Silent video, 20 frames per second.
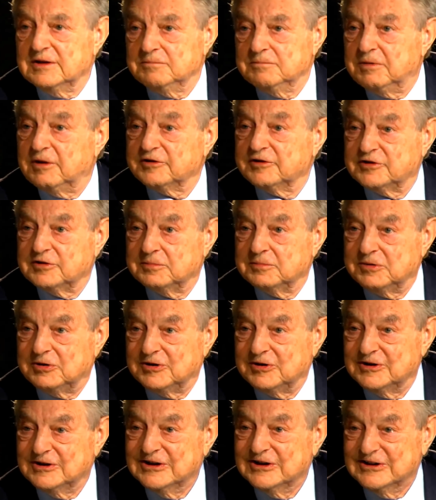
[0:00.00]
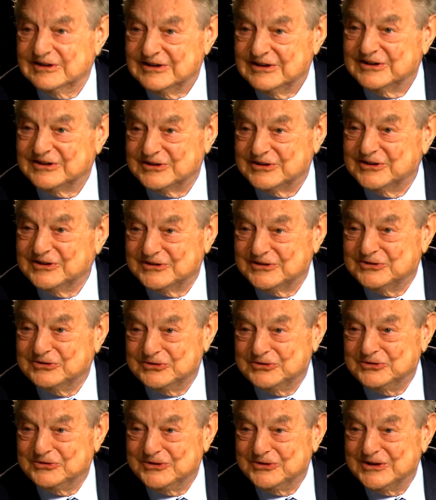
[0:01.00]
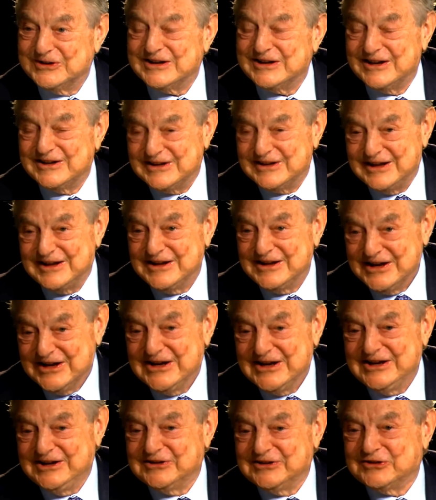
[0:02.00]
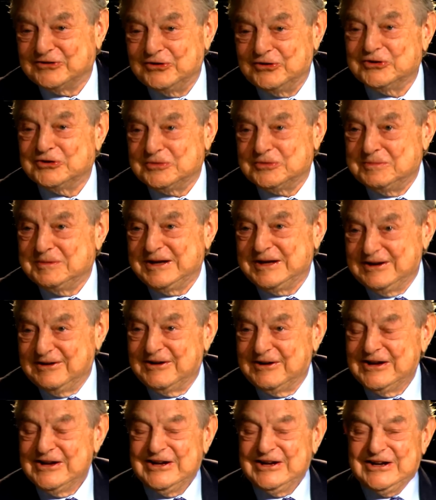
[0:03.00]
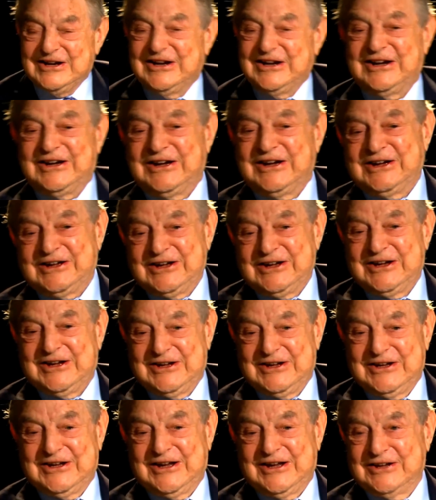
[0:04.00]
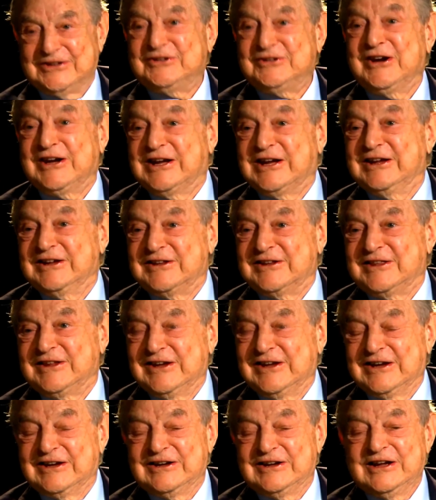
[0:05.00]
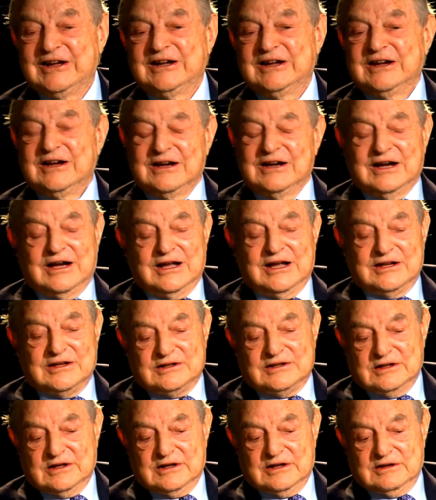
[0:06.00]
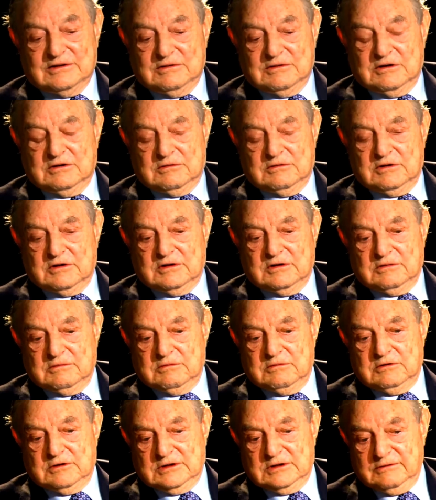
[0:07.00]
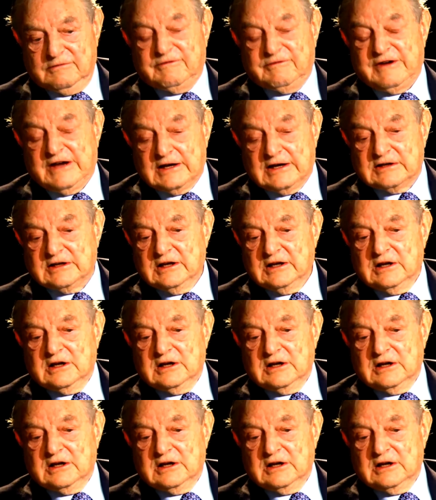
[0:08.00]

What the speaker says: impossible to do it, and it's going to be a tricky thing. And in fact,